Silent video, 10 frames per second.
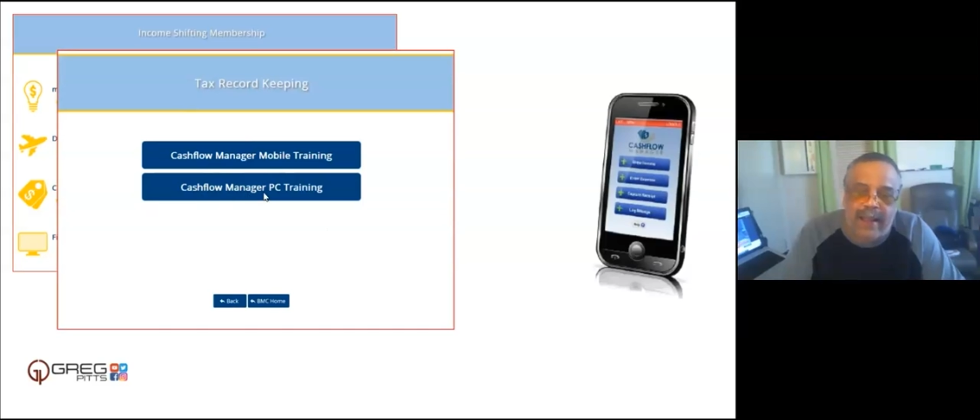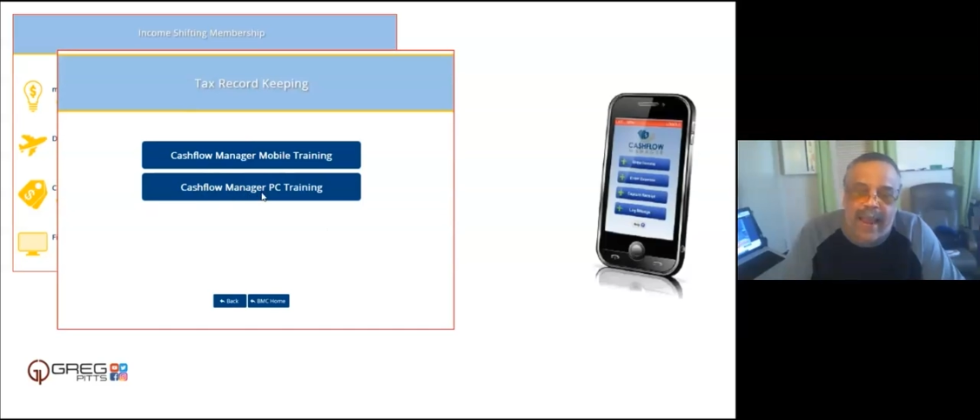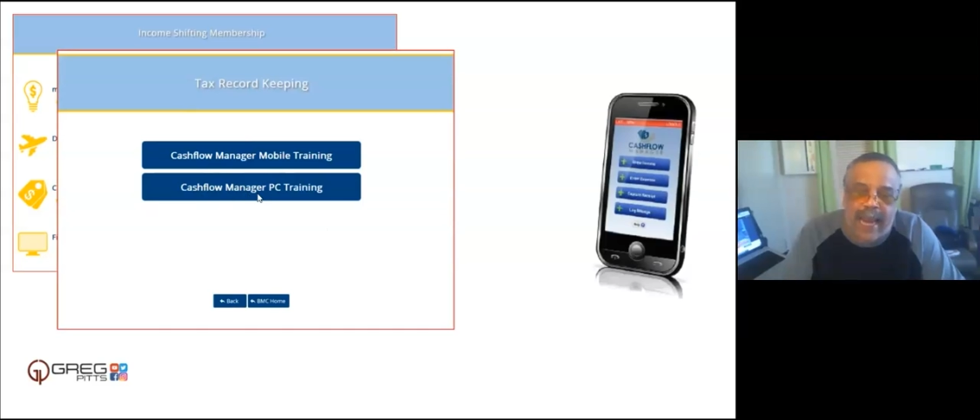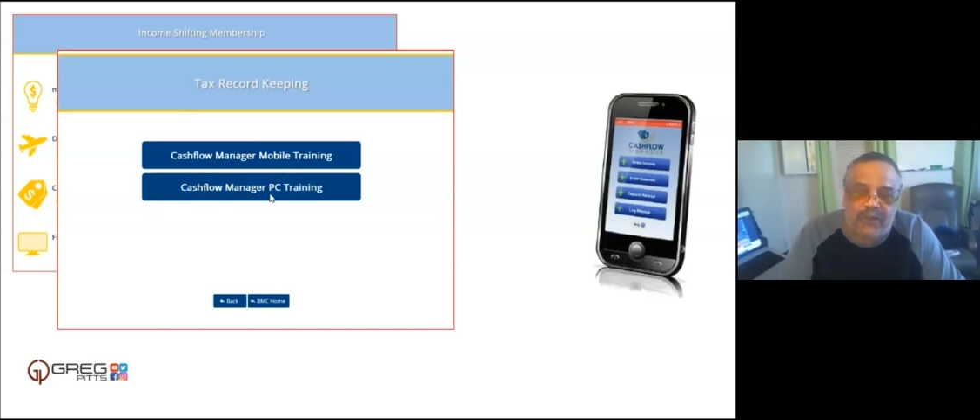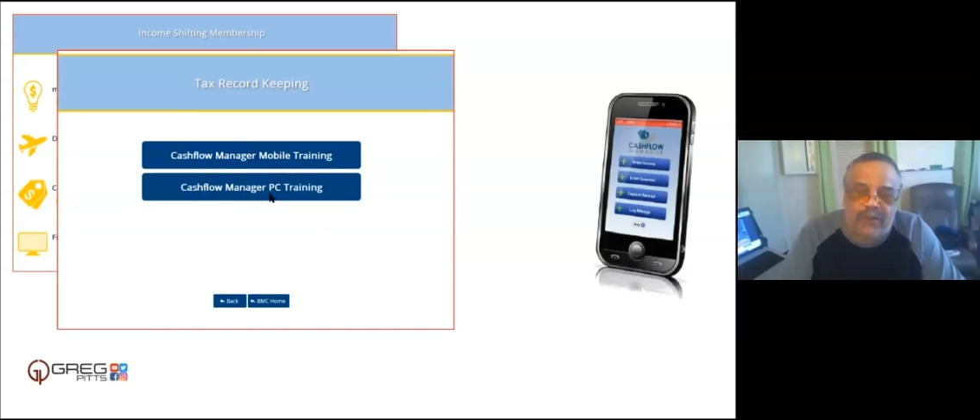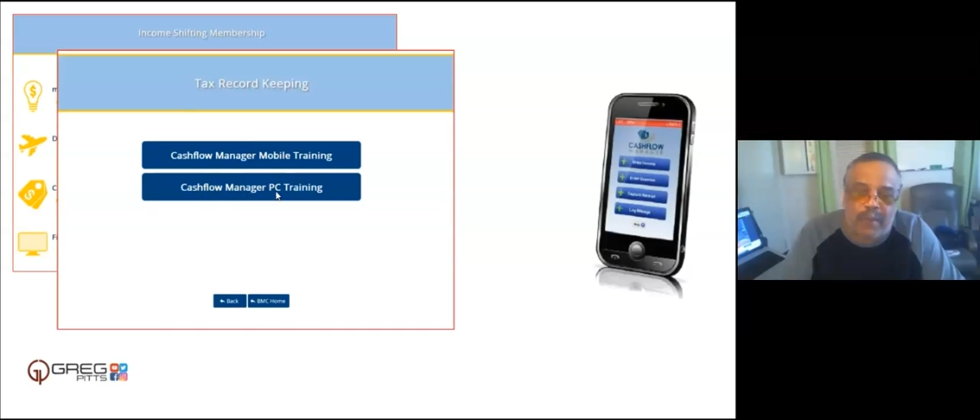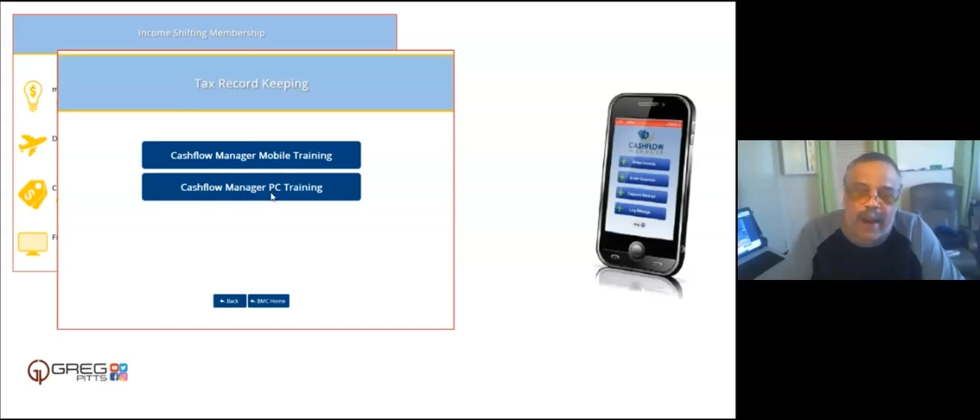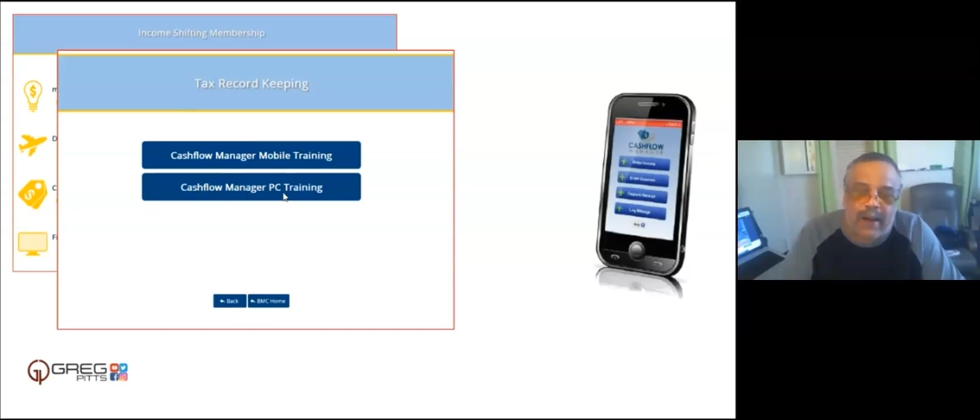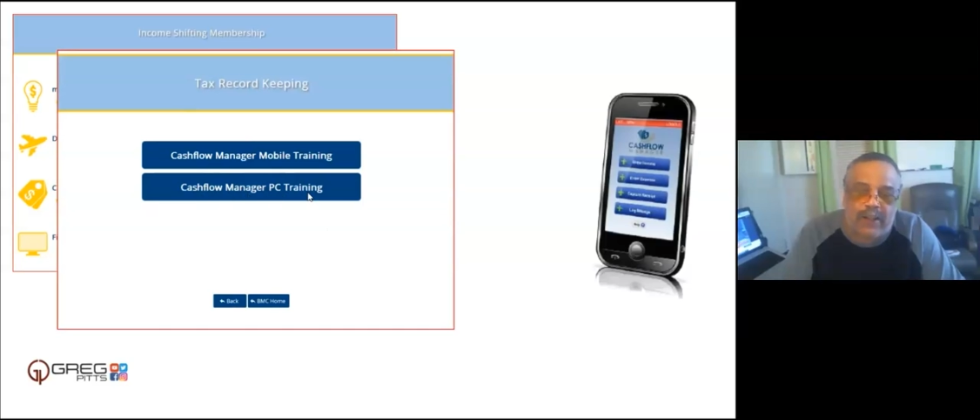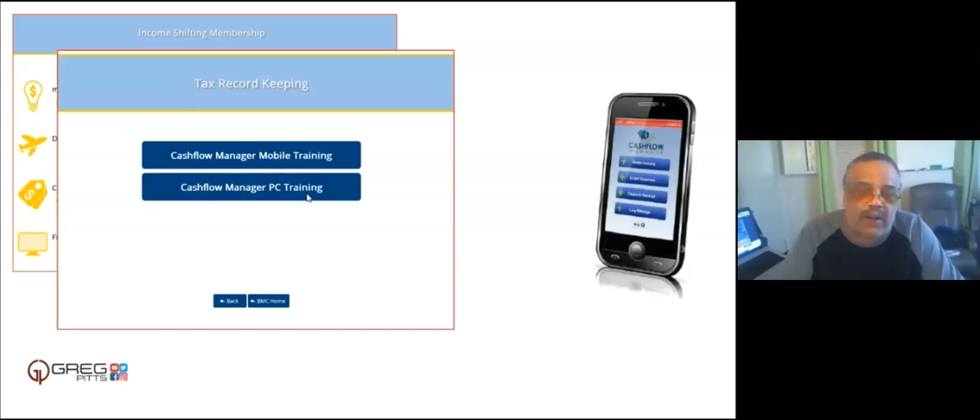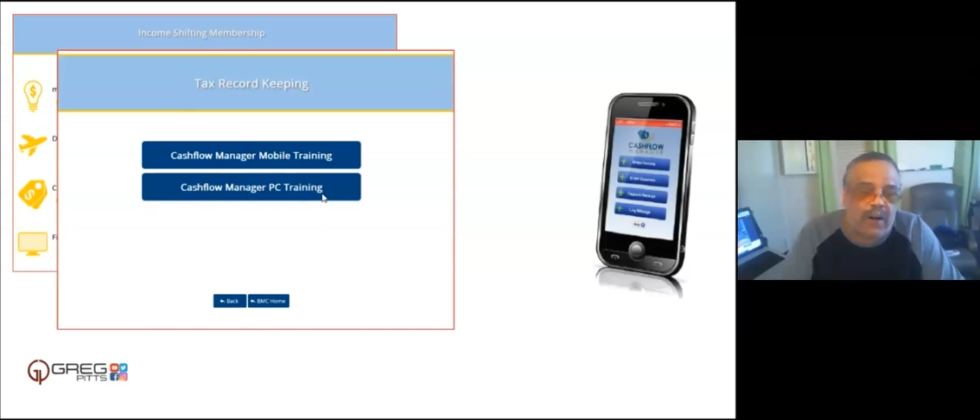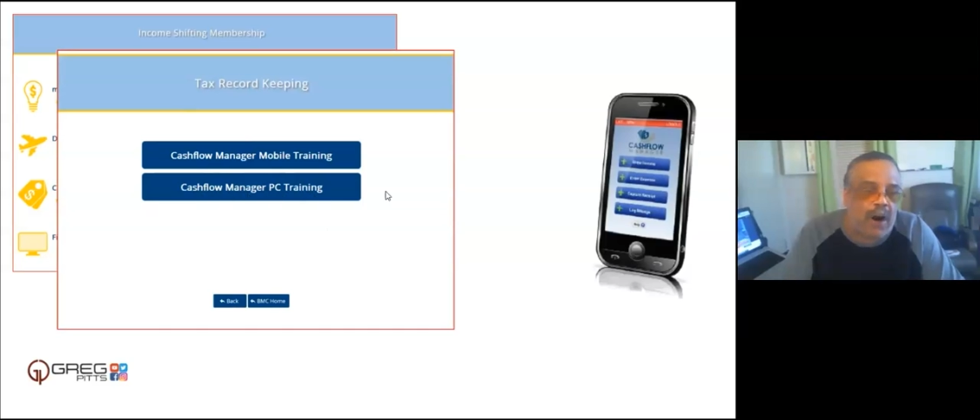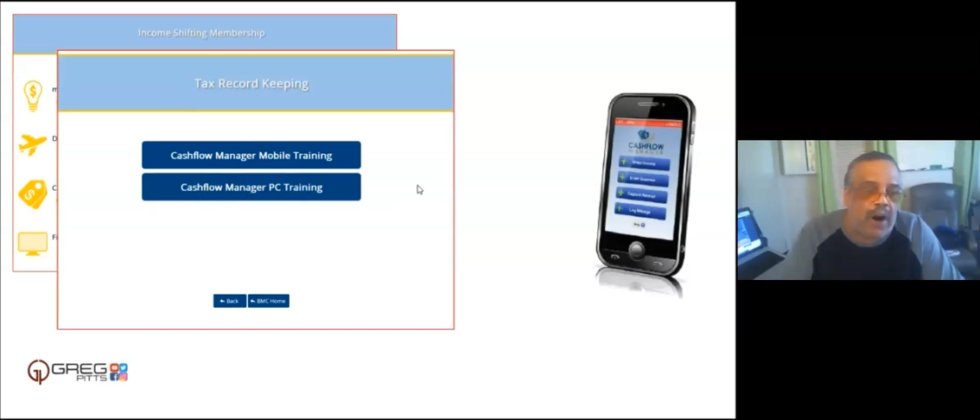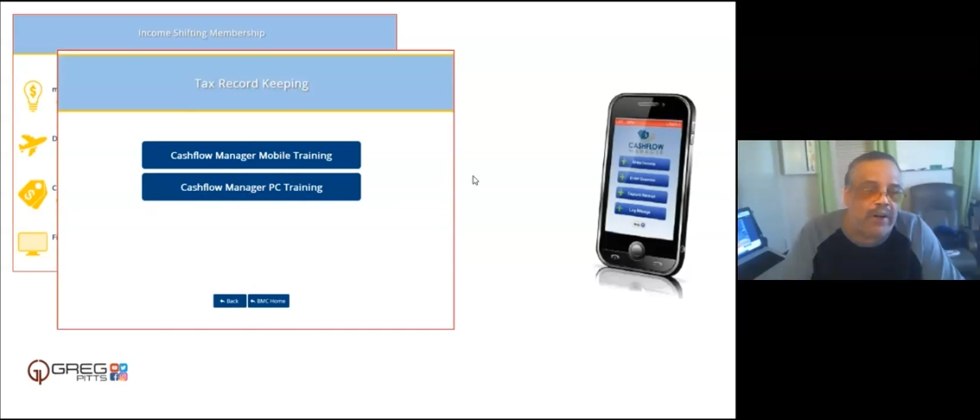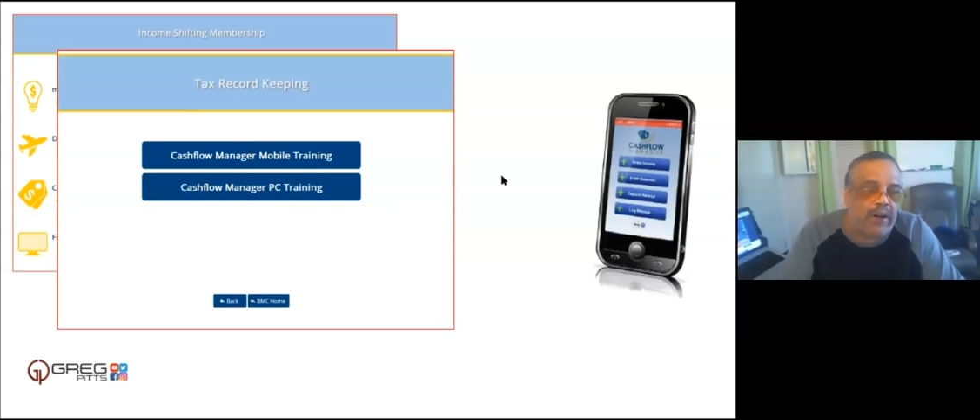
cash flow manager on